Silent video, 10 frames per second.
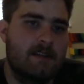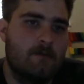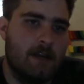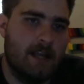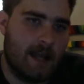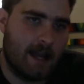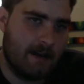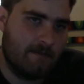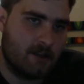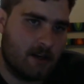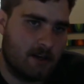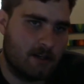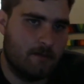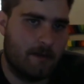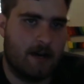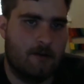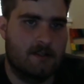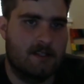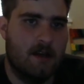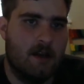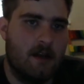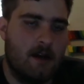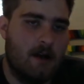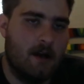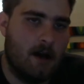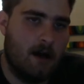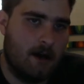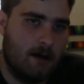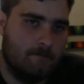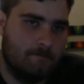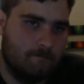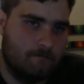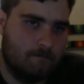that we have talked about, I